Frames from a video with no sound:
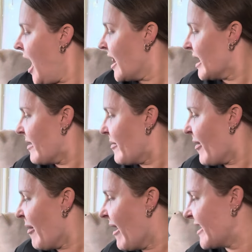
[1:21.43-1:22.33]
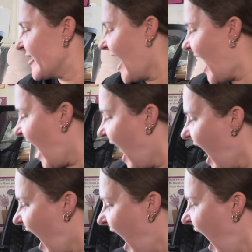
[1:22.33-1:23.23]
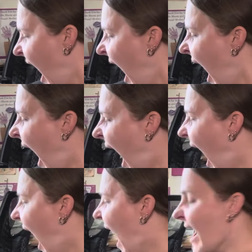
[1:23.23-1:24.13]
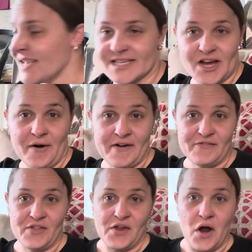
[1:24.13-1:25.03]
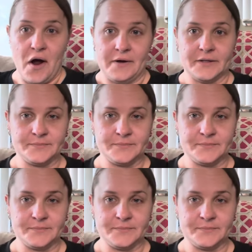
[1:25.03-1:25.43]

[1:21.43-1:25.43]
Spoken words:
Let me put my drink here. Oh, sorry for the yawn.